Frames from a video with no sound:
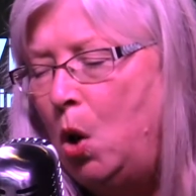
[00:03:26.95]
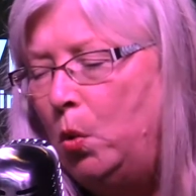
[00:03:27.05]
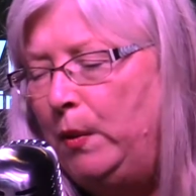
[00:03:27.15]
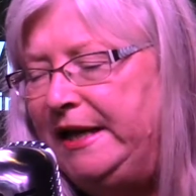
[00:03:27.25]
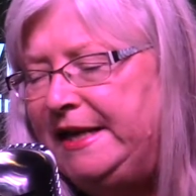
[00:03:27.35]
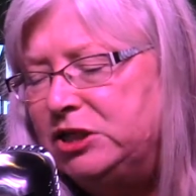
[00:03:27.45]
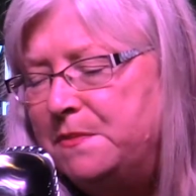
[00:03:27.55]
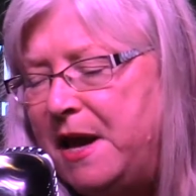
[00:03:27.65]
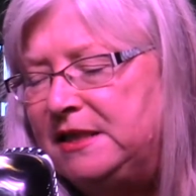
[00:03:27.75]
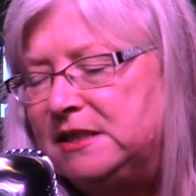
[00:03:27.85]
We need to
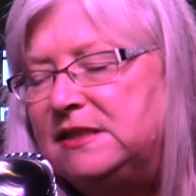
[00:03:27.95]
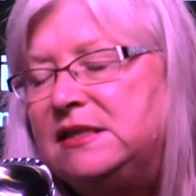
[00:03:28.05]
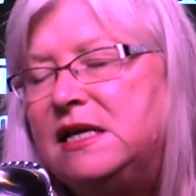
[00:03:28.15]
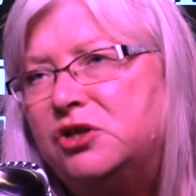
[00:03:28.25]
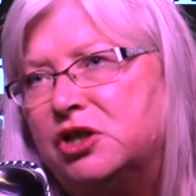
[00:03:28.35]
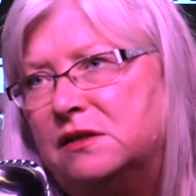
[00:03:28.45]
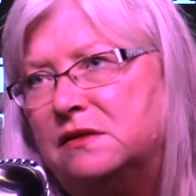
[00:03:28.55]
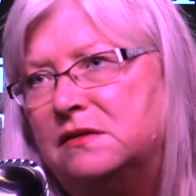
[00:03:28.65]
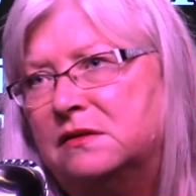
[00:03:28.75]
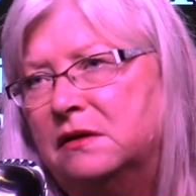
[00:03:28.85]
make
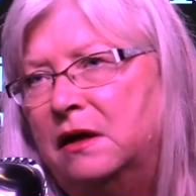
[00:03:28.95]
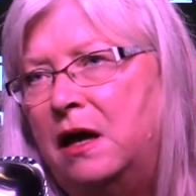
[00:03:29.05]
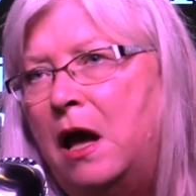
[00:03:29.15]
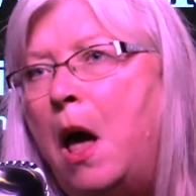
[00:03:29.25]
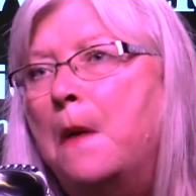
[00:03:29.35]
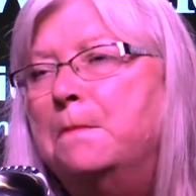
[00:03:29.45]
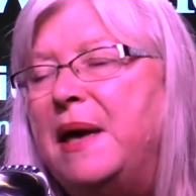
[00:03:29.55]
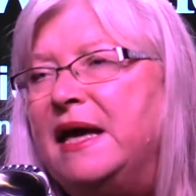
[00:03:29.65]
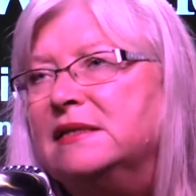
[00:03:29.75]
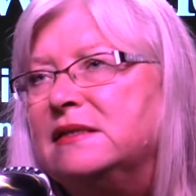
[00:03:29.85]
decisions
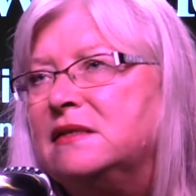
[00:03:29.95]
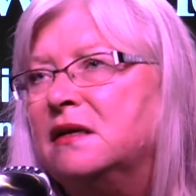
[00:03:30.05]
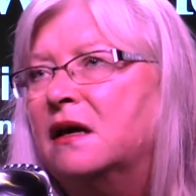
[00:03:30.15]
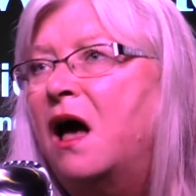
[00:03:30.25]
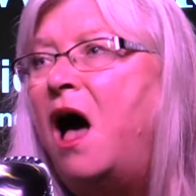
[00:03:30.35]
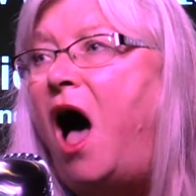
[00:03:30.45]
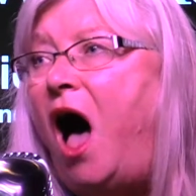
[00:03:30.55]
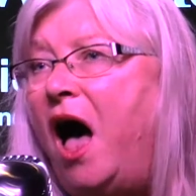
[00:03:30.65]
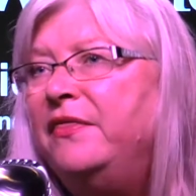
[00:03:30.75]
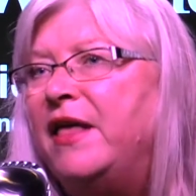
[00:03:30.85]
based
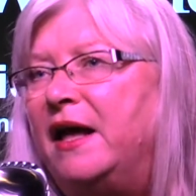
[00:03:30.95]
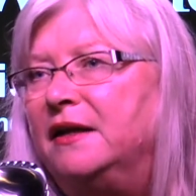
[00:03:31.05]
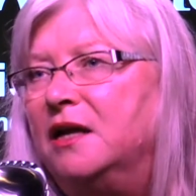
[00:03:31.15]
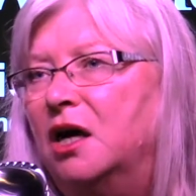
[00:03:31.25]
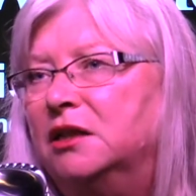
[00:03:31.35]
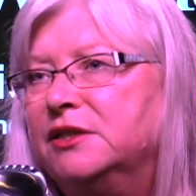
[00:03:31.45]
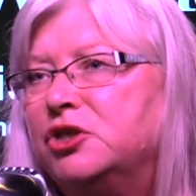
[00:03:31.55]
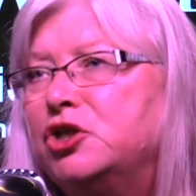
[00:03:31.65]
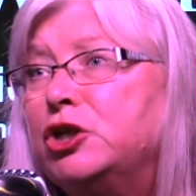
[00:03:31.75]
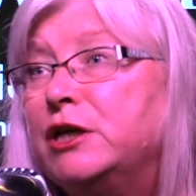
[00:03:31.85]
on that knowledge
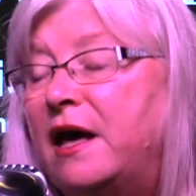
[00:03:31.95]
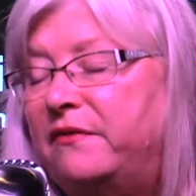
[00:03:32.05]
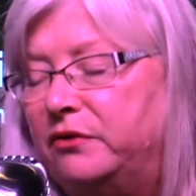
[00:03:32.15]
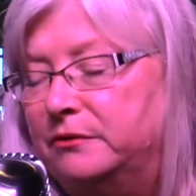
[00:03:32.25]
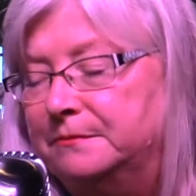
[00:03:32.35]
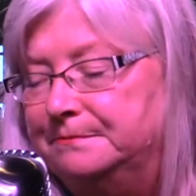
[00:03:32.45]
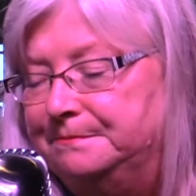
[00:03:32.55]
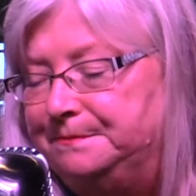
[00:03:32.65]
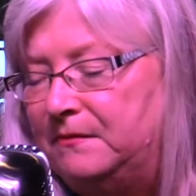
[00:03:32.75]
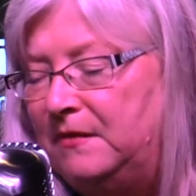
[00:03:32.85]
together.
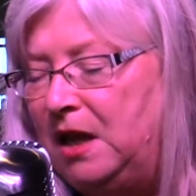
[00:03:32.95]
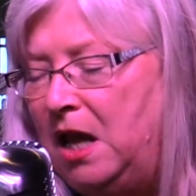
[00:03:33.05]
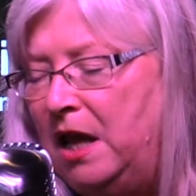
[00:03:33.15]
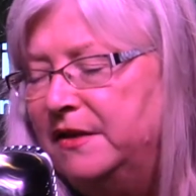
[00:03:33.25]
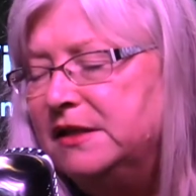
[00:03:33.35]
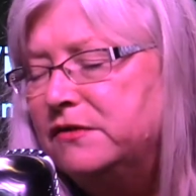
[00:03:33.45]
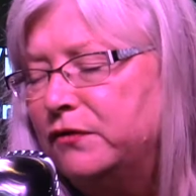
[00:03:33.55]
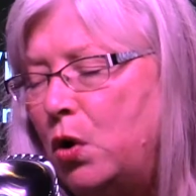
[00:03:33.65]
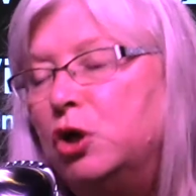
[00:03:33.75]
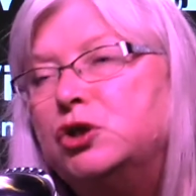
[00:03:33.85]
This, of
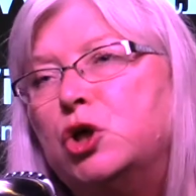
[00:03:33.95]
course,